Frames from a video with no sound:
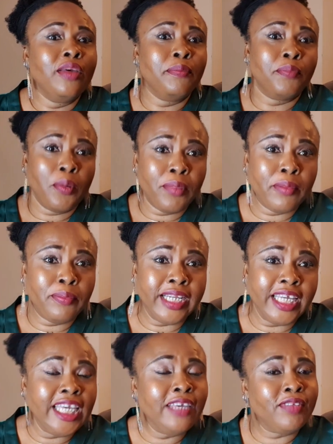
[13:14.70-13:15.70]

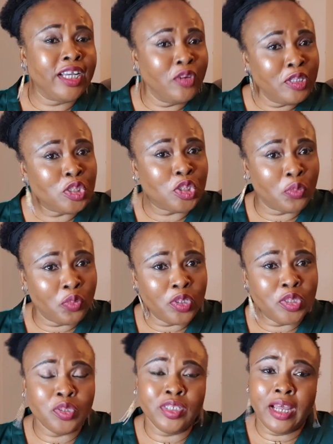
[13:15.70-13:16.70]
probably if they're going to
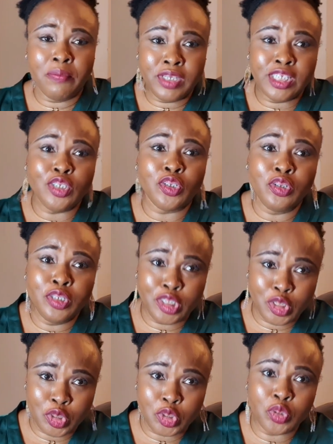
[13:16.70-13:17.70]
support you, that means you don't need
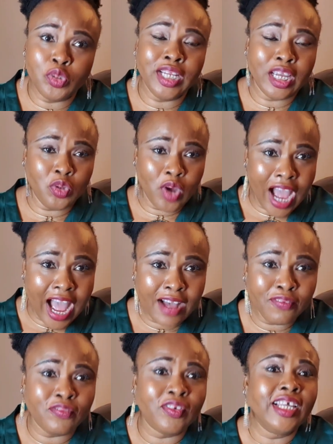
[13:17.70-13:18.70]
to show that you
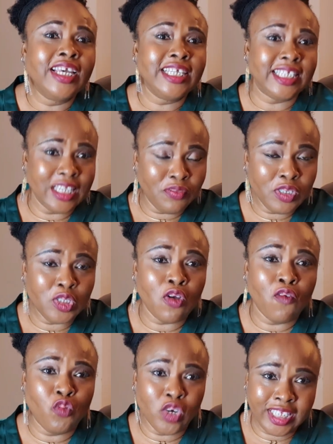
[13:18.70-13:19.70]
have savings
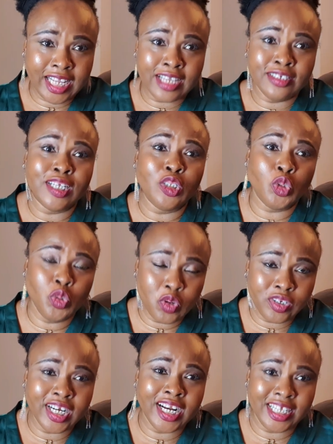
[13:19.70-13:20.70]
of
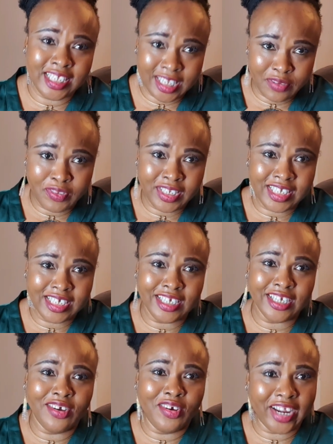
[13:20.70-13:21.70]
1,270.
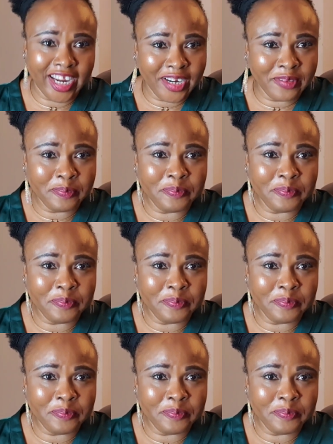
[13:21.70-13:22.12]
Okay,